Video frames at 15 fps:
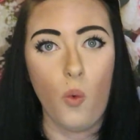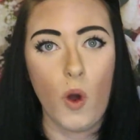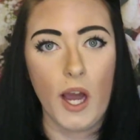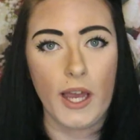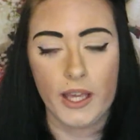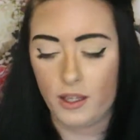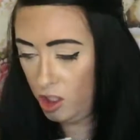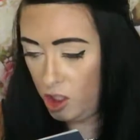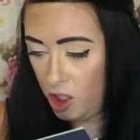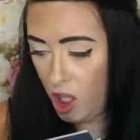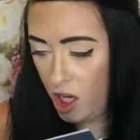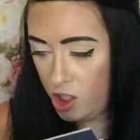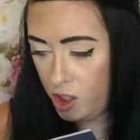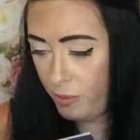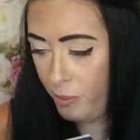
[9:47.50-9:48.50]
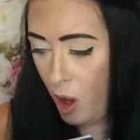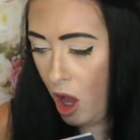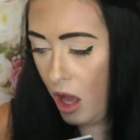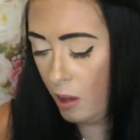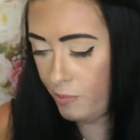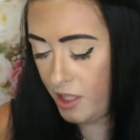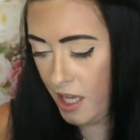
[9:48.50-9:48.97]
Why? Lush
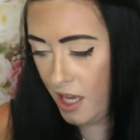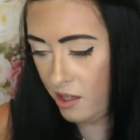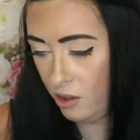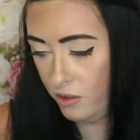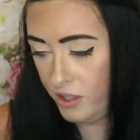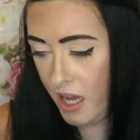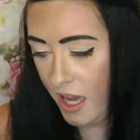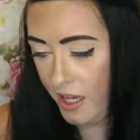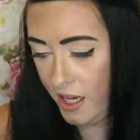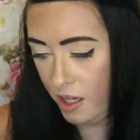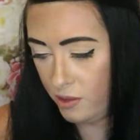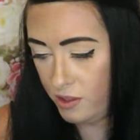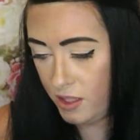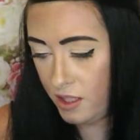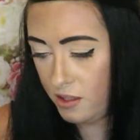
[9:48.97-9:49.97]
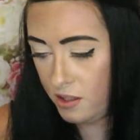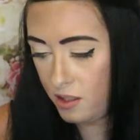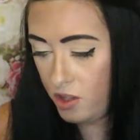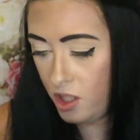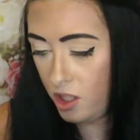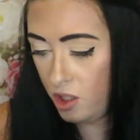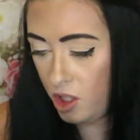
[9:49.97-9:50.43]
Palm Candle, nine ounces.
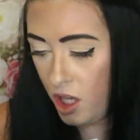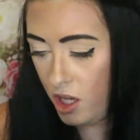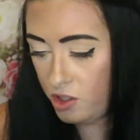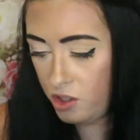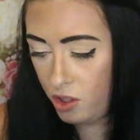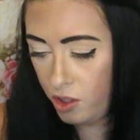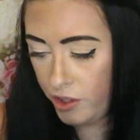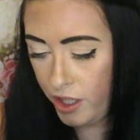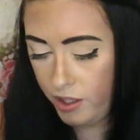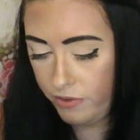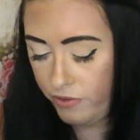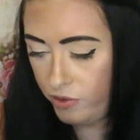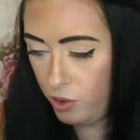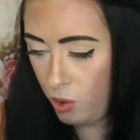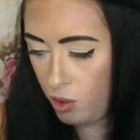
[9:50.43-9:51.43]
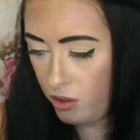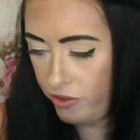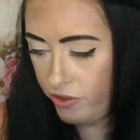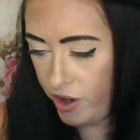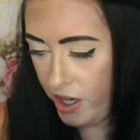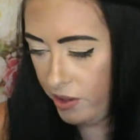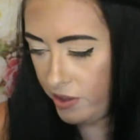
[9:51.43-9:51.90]
The lush green floral
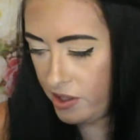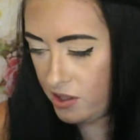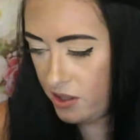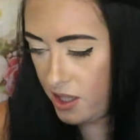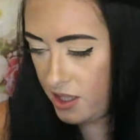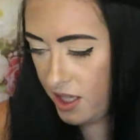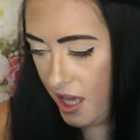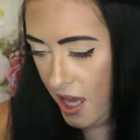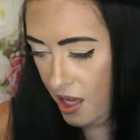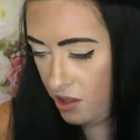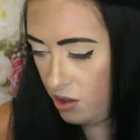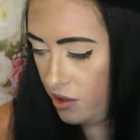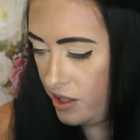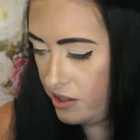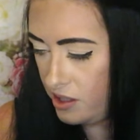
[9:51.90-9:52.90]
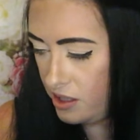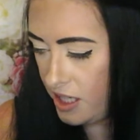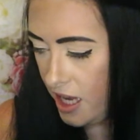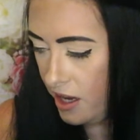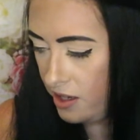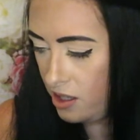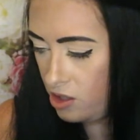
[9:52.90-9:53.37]
fragrance of this candle is
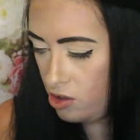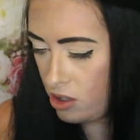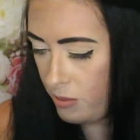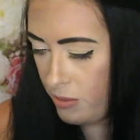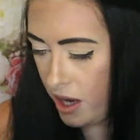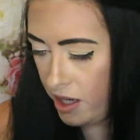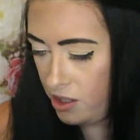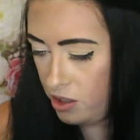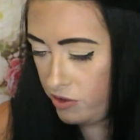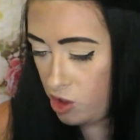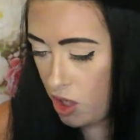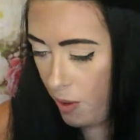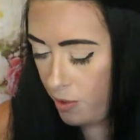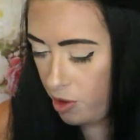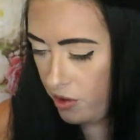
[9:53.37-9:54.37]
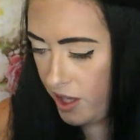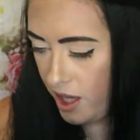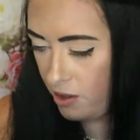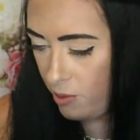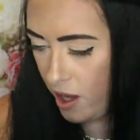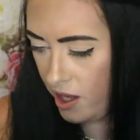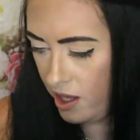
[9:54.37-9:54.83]
intended to remind you of a tropical
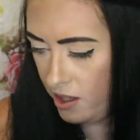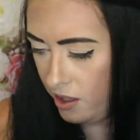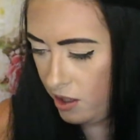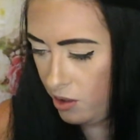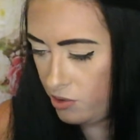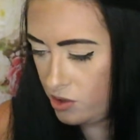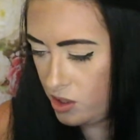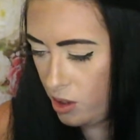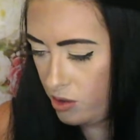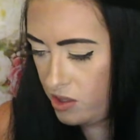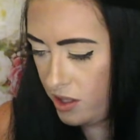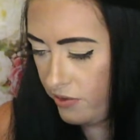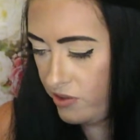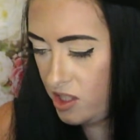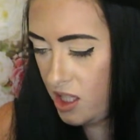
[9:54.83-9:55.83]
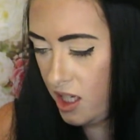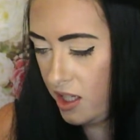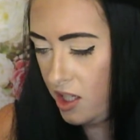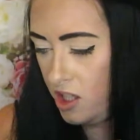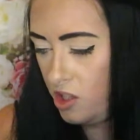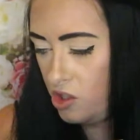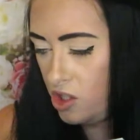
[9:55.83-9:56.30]
getaway. It includes notes of
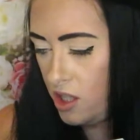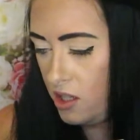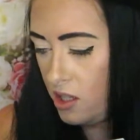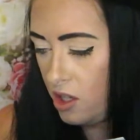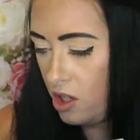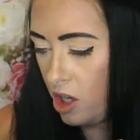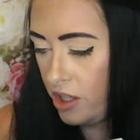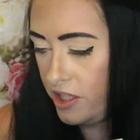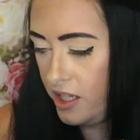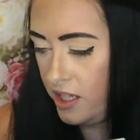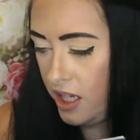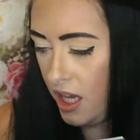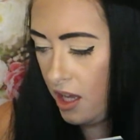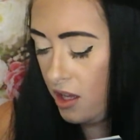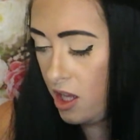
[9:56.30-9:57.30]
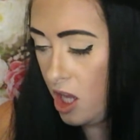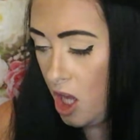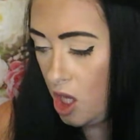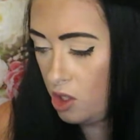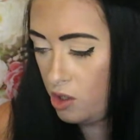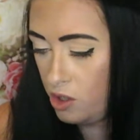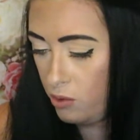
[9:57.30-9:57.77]
Tahitian gardenia,
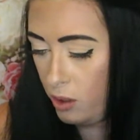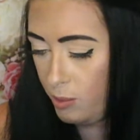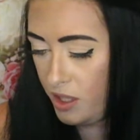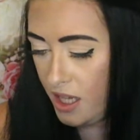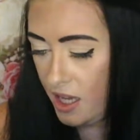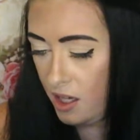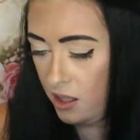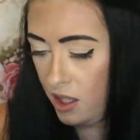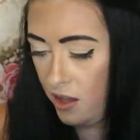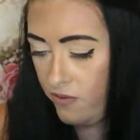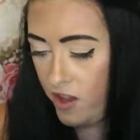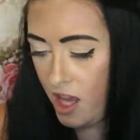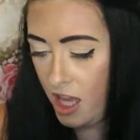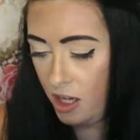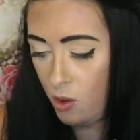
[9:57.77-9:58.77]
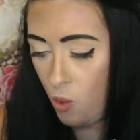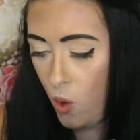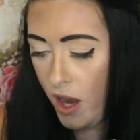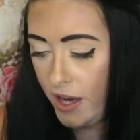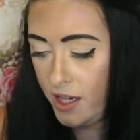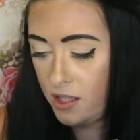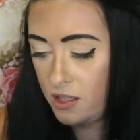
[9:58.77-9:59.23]
dewy banana leaf, and
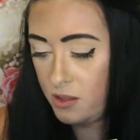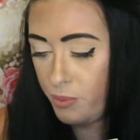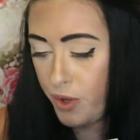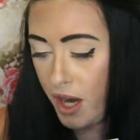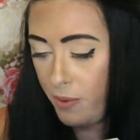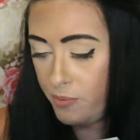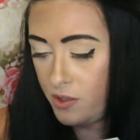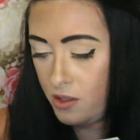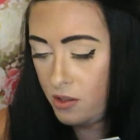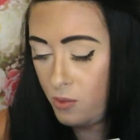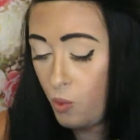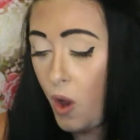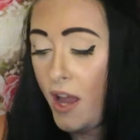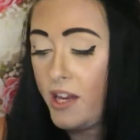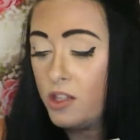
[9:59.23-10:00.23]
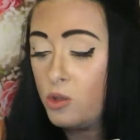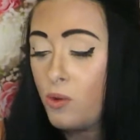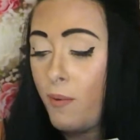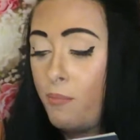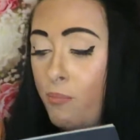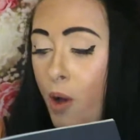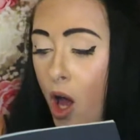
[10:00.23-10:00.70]
widespread white
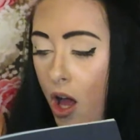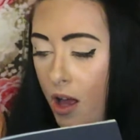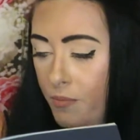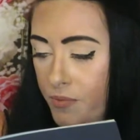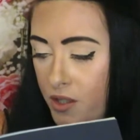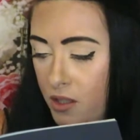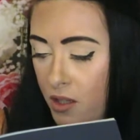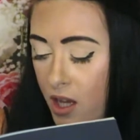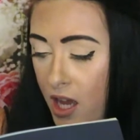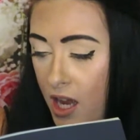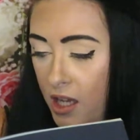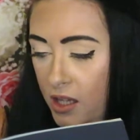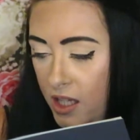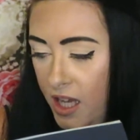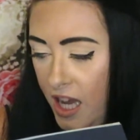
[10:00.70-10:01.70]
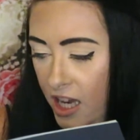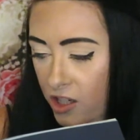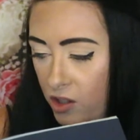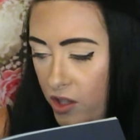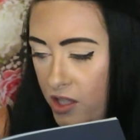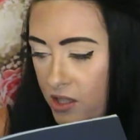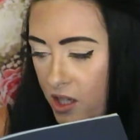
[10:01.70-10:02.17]
swept palms. The
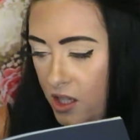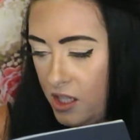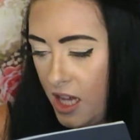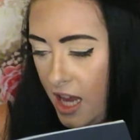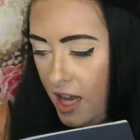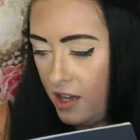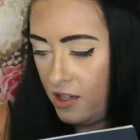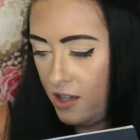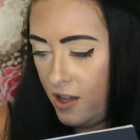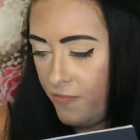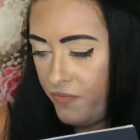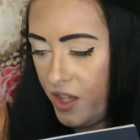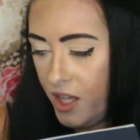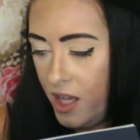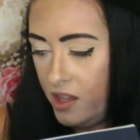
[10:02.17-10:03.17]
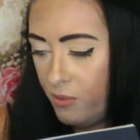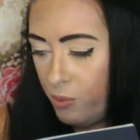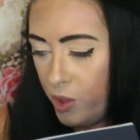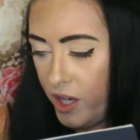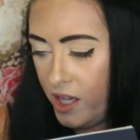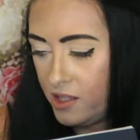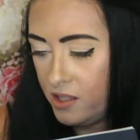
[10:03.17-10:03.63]
candle is contained in the
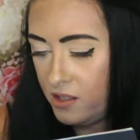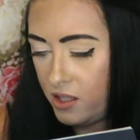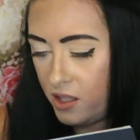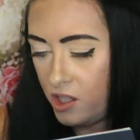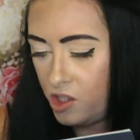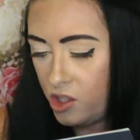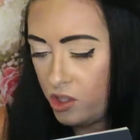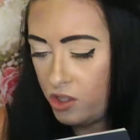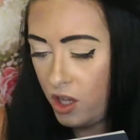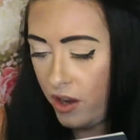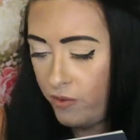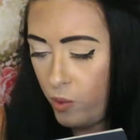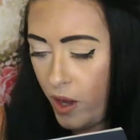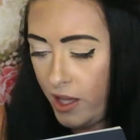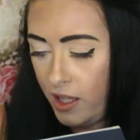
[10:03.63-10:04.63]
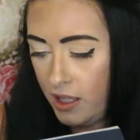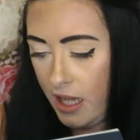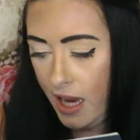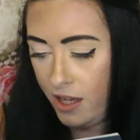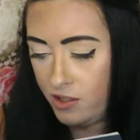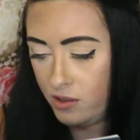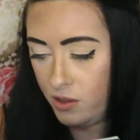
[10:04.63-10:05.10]
brand's signature soft white
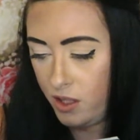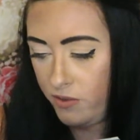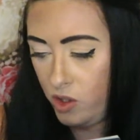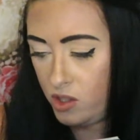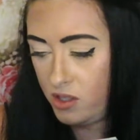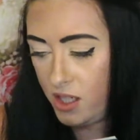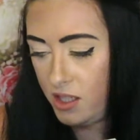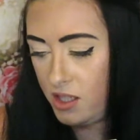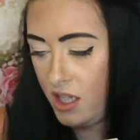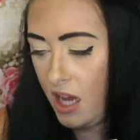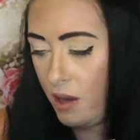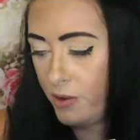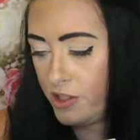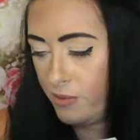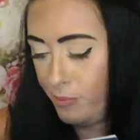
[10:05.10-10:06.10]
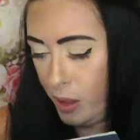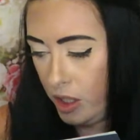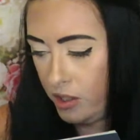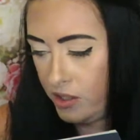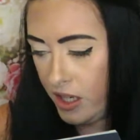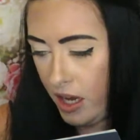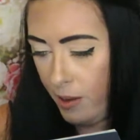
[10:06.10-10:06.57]
glass. It'll give you sixty hours of
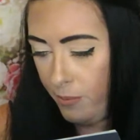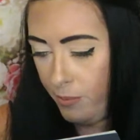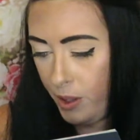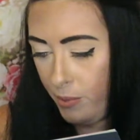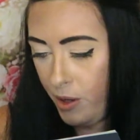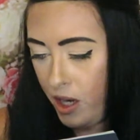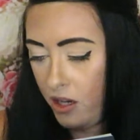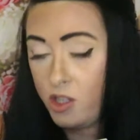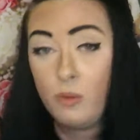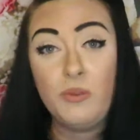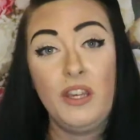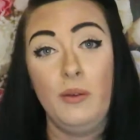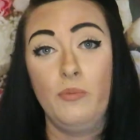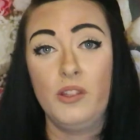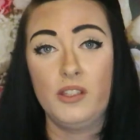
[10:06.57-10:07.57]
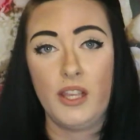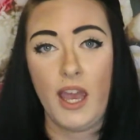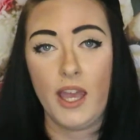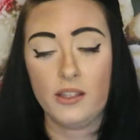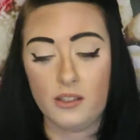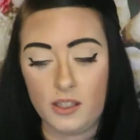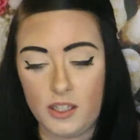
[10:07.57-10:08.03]
burn time. Prepare to be
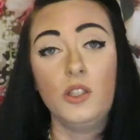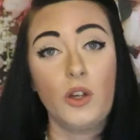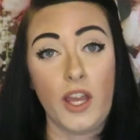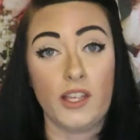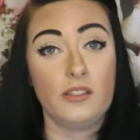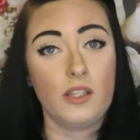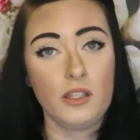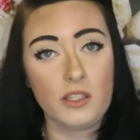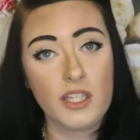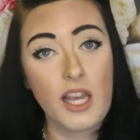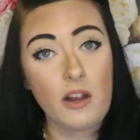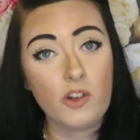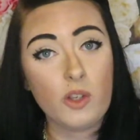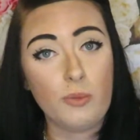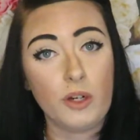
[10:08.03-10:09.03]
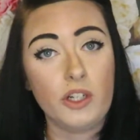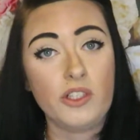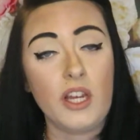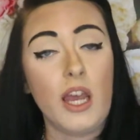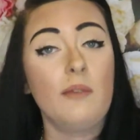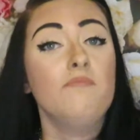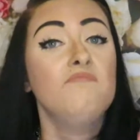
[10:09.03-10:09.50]
obsessed. Okay, sixty hours of burn
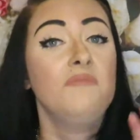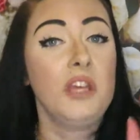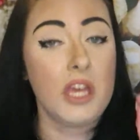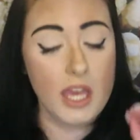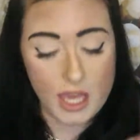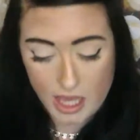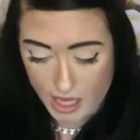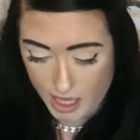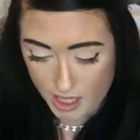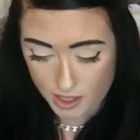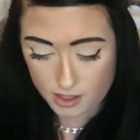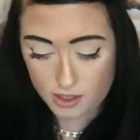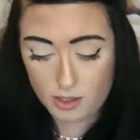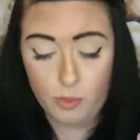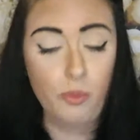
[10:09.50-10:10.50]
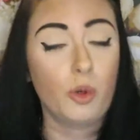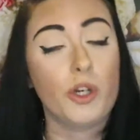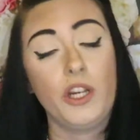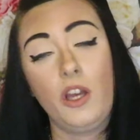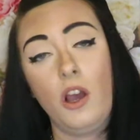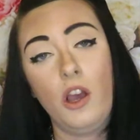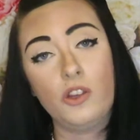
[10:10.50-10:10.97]
time is
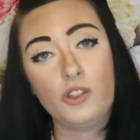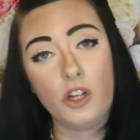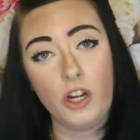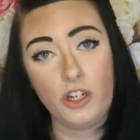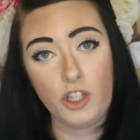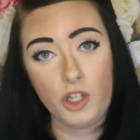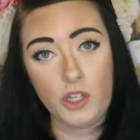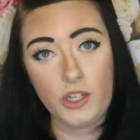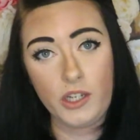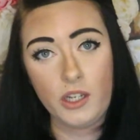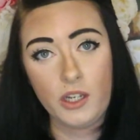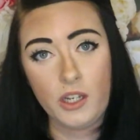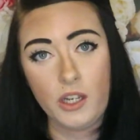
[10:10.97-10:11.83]
pretty gosh darn good,